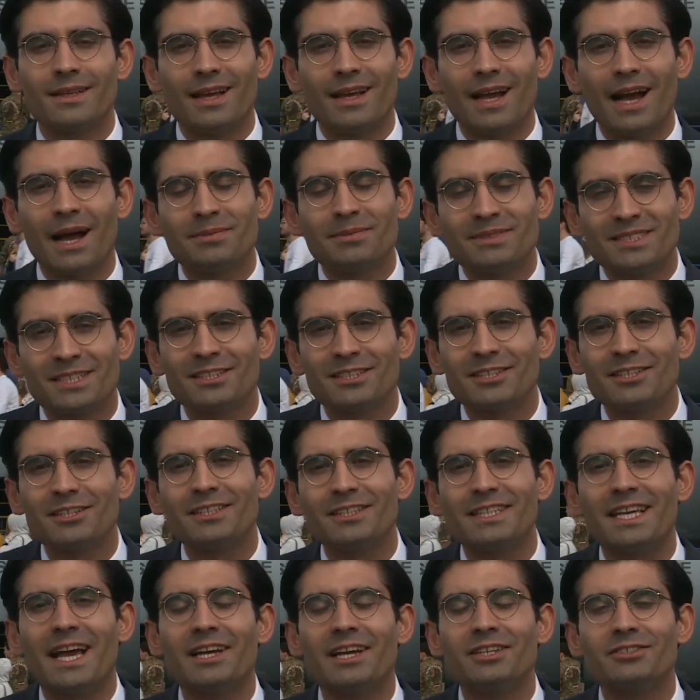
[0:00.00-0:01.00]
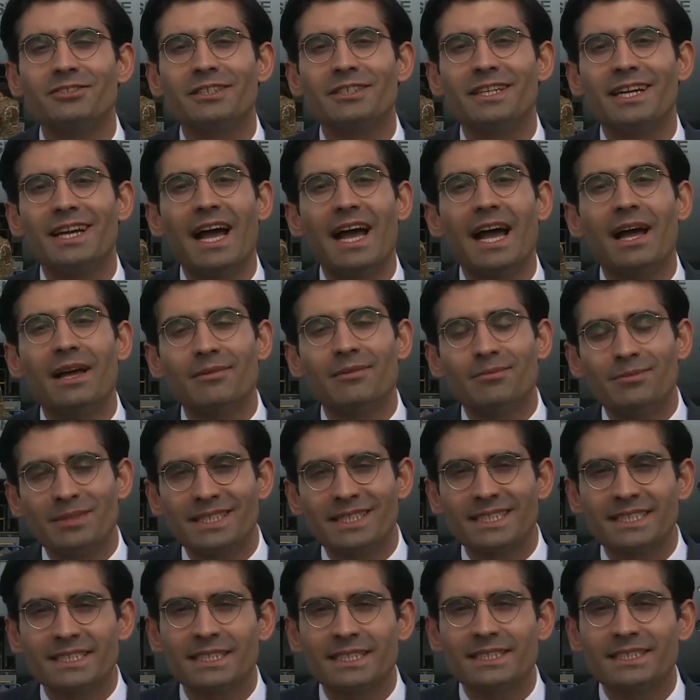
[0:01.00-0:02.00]
Absolutely, Andrea. And
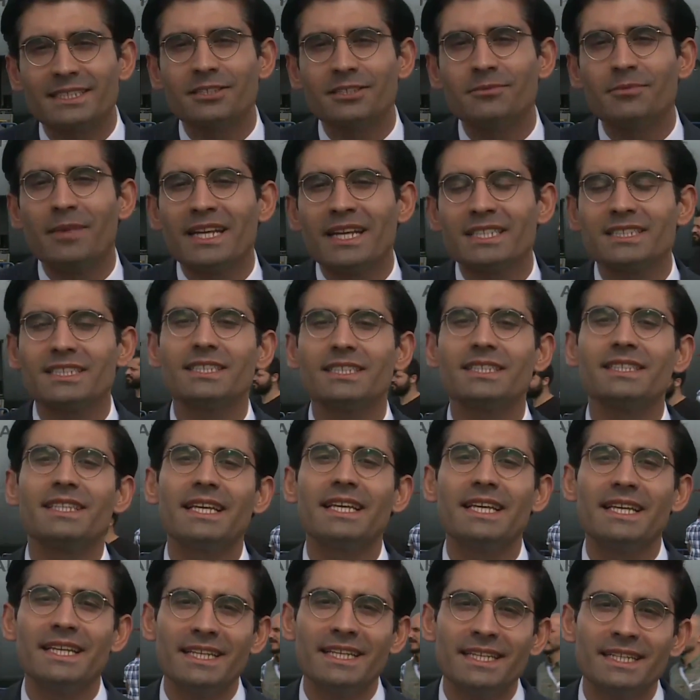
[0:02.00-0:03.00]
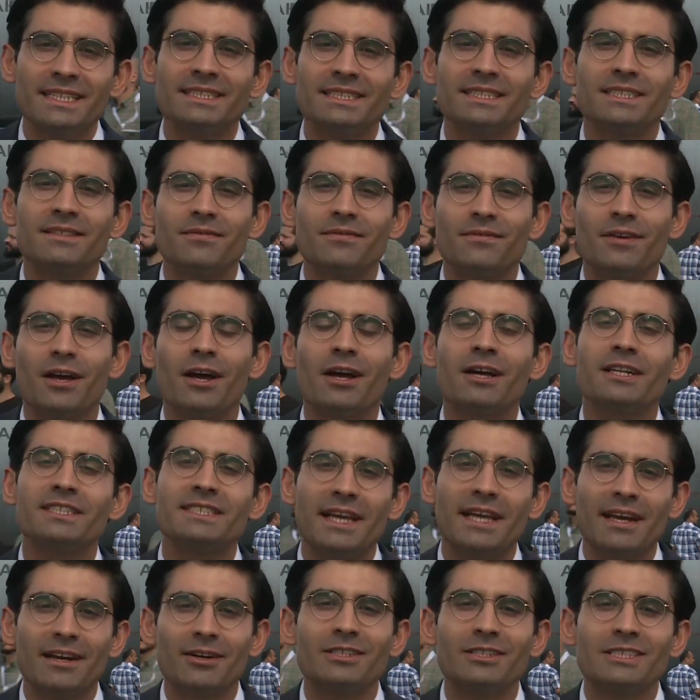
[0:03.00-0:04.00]
because, as you mentioned, it is the
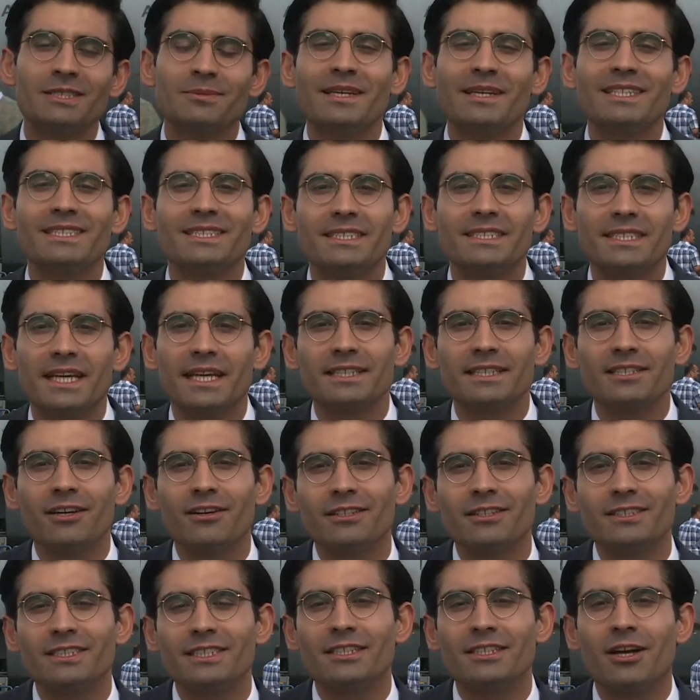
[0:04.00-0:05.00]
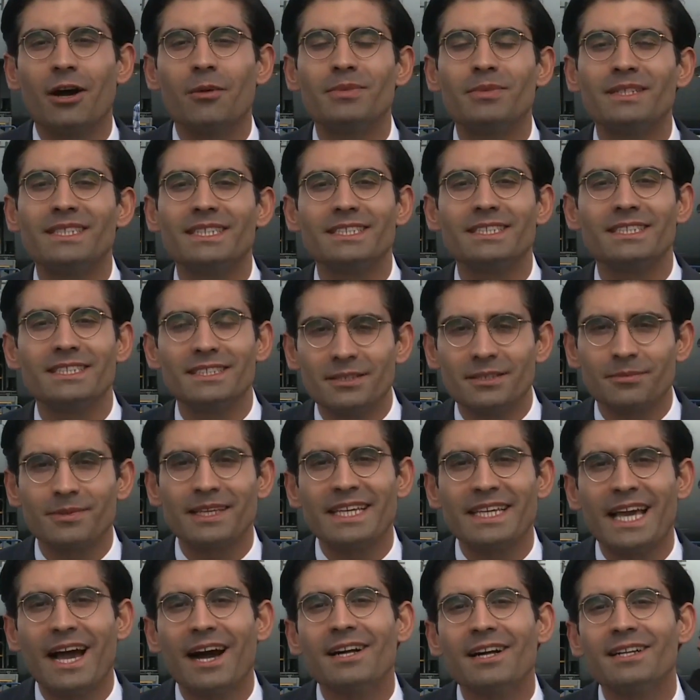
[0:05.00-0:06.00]
first aerospace and technology competition to
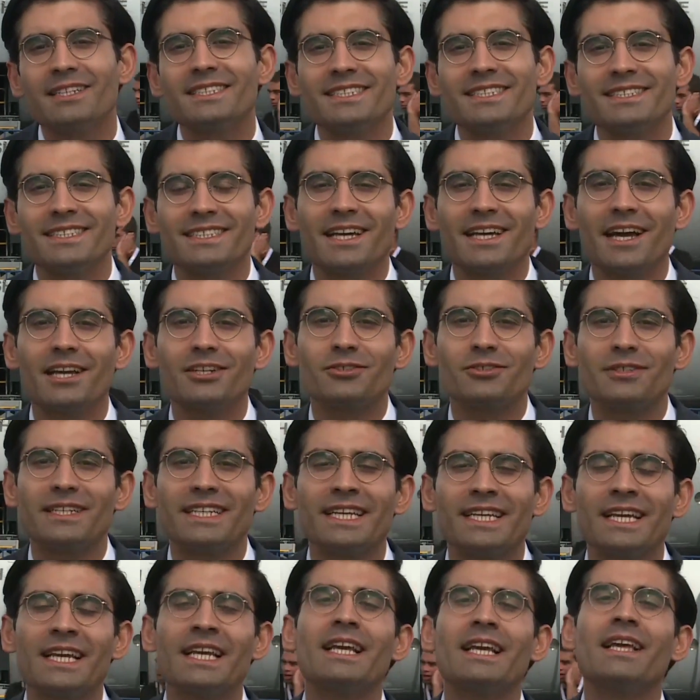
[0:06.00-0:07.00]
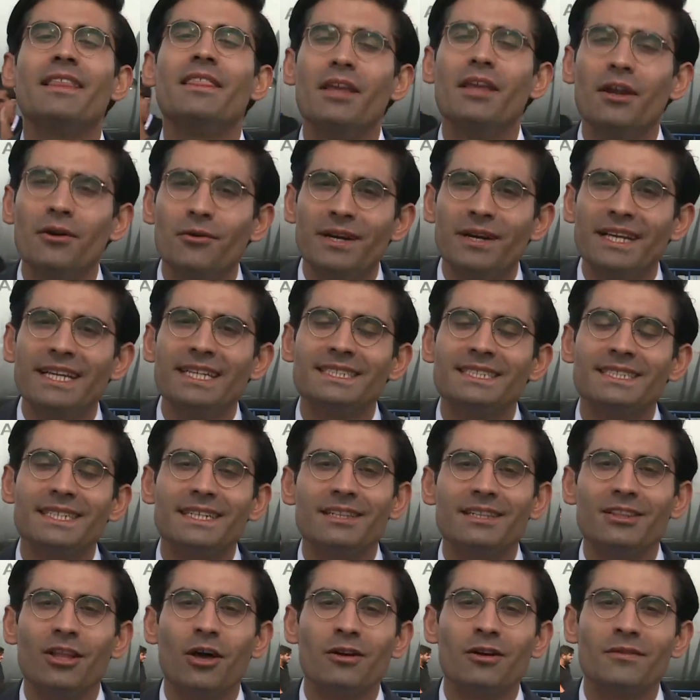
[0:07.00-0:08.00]
be held in the country, there is
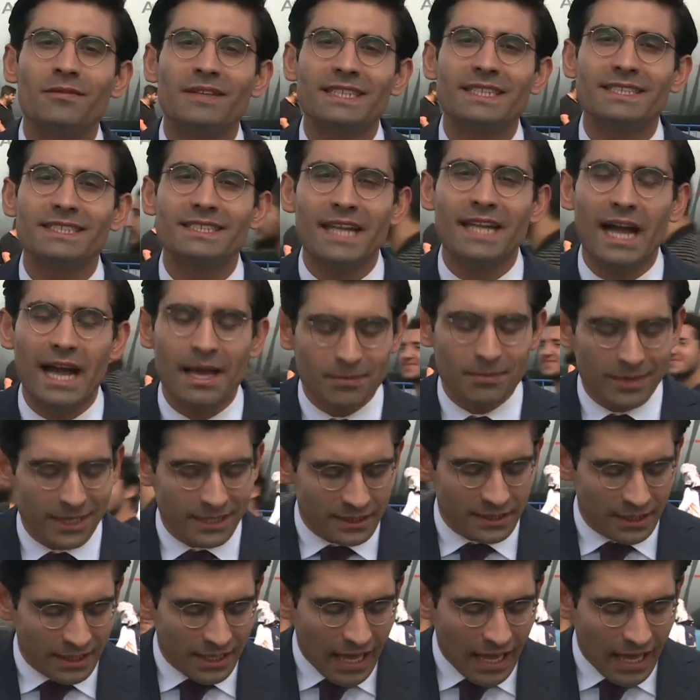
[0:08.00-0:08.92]
a lot of excitement.